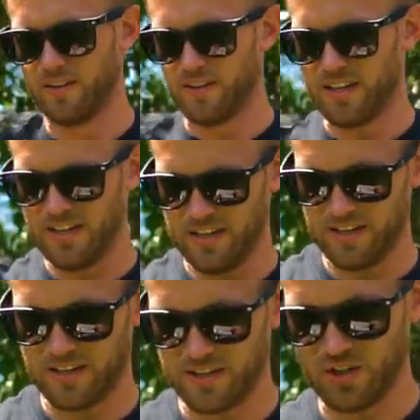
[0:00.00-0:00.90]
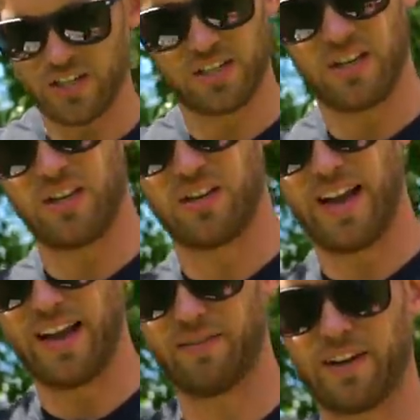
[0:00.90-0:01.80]
he suggested that you could
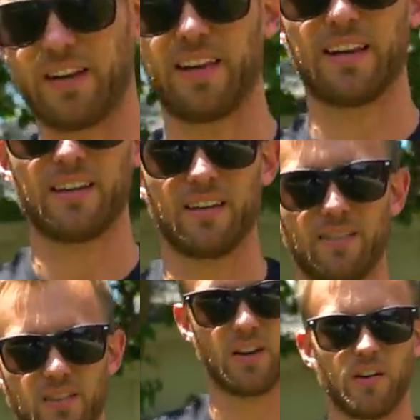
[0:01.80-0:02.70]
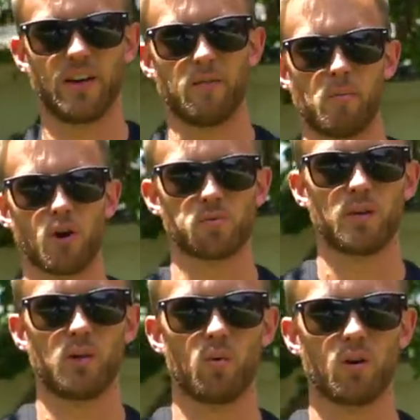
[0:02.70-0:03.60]
have kind of like, you know how you have a
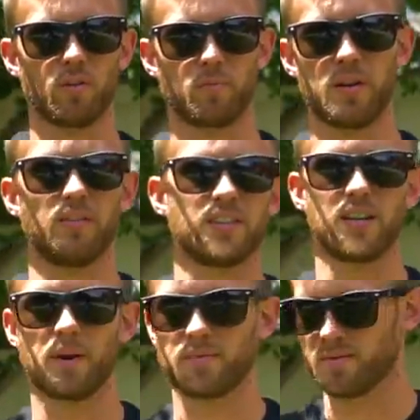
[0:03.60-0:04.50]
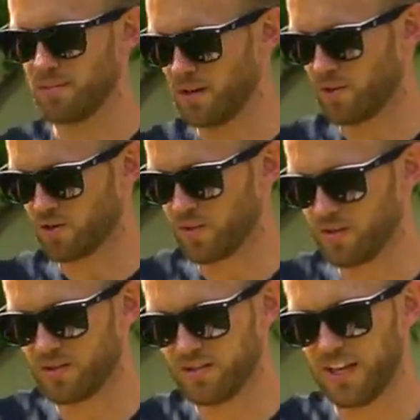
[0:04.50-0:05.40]
marshmallow war with PVC pipes and mini
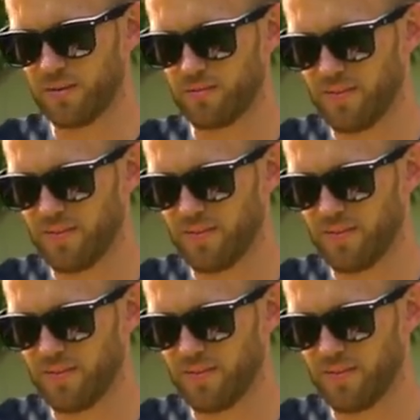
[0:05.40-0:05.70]
marshmallows? Take